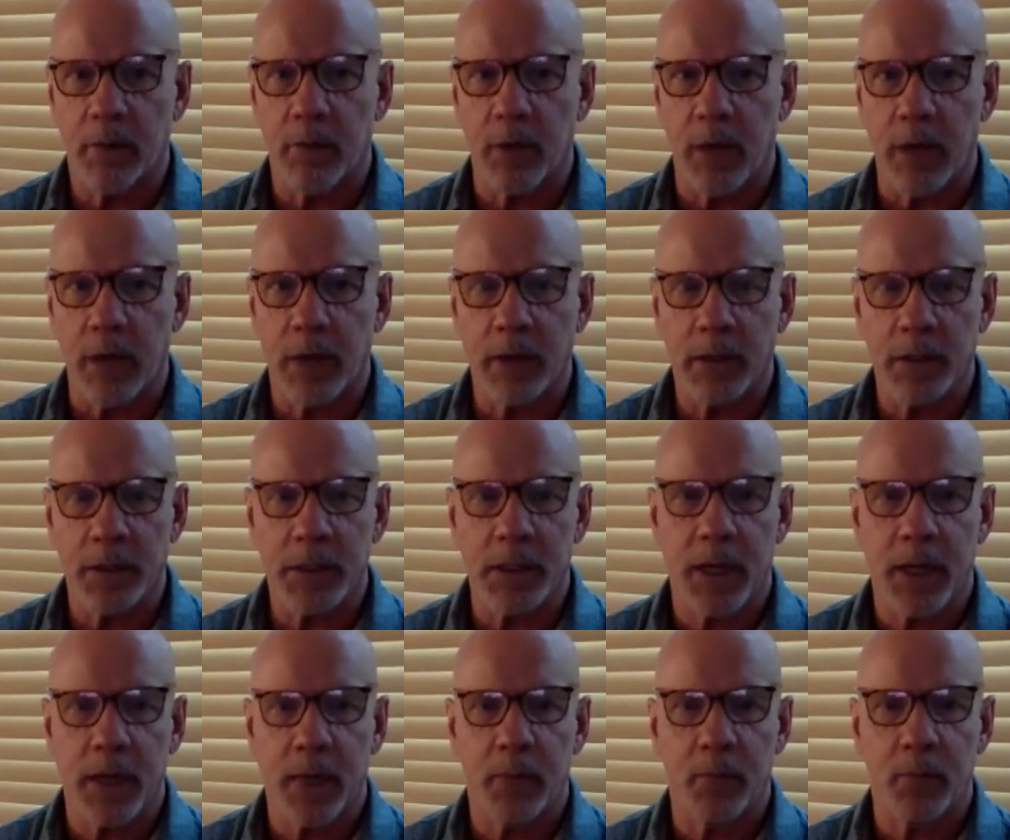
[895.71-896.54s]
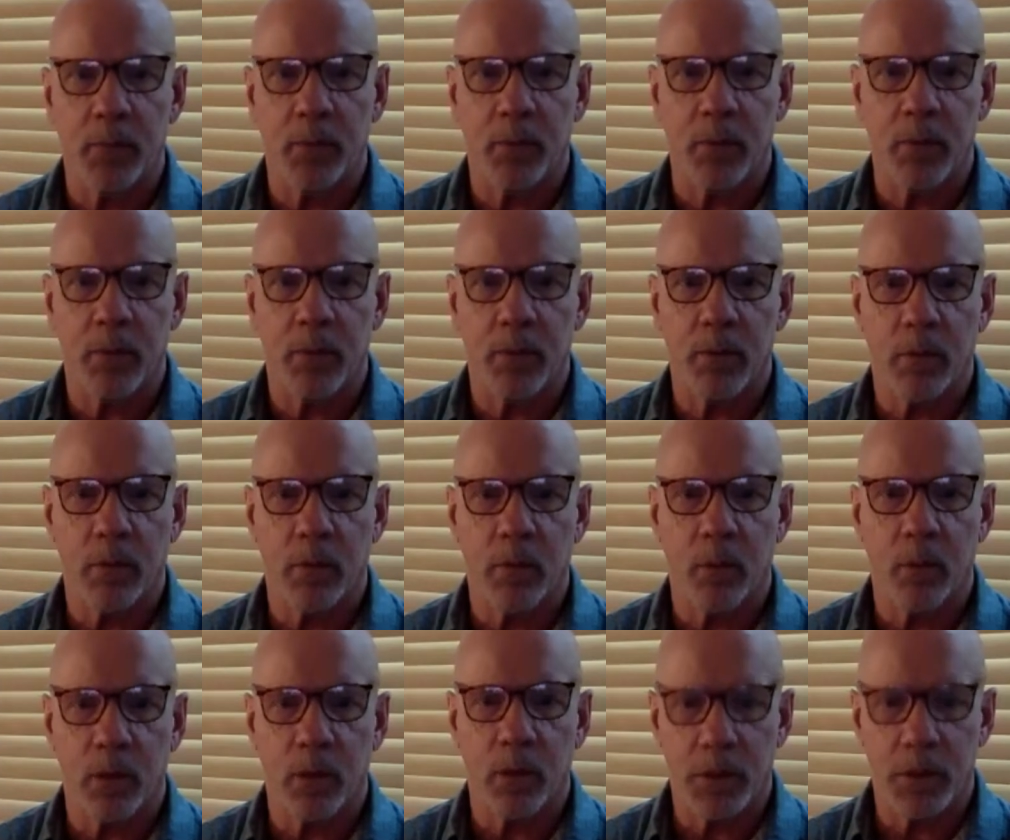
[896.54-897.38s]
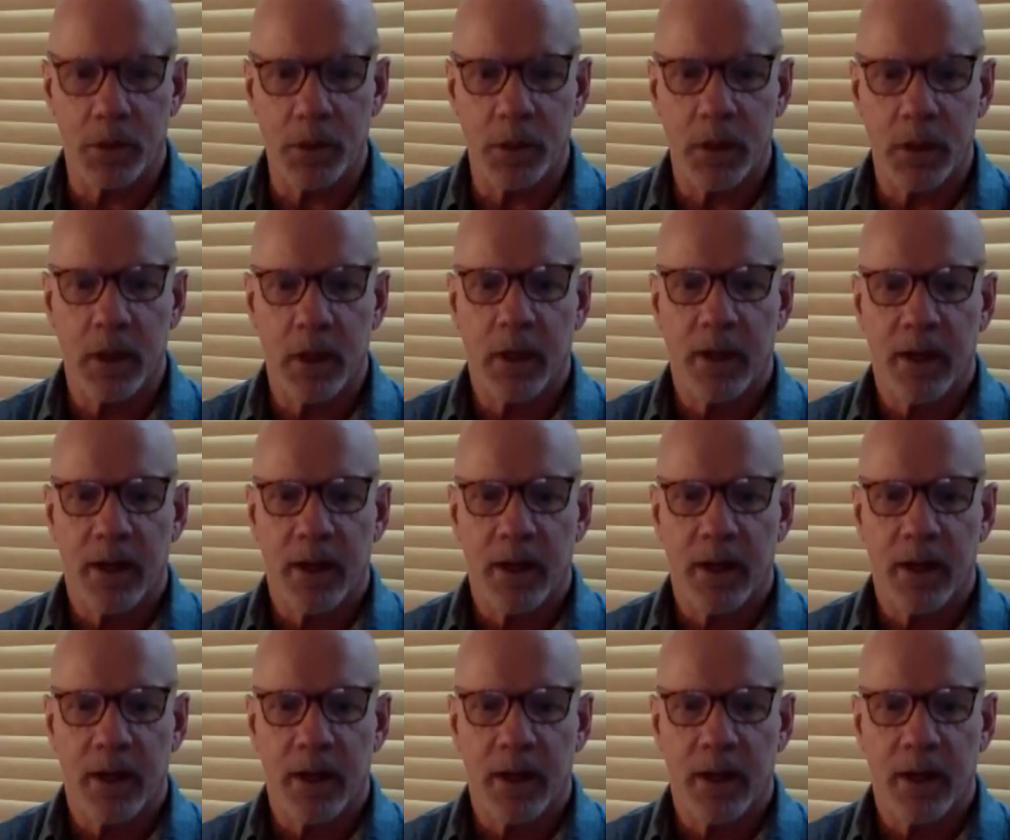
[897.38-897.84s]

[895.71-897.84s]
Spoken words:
final escape route, which